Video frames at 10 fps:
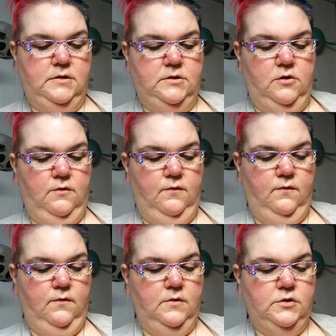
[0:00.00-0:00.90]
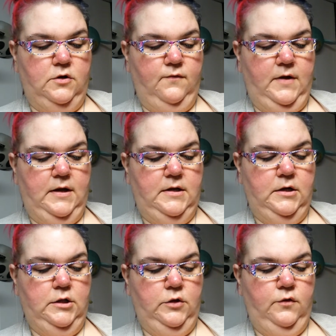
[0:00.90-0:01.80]
Certain
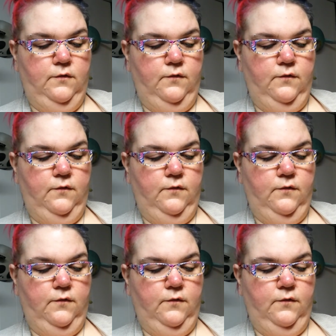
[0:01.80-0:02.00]
certified gluten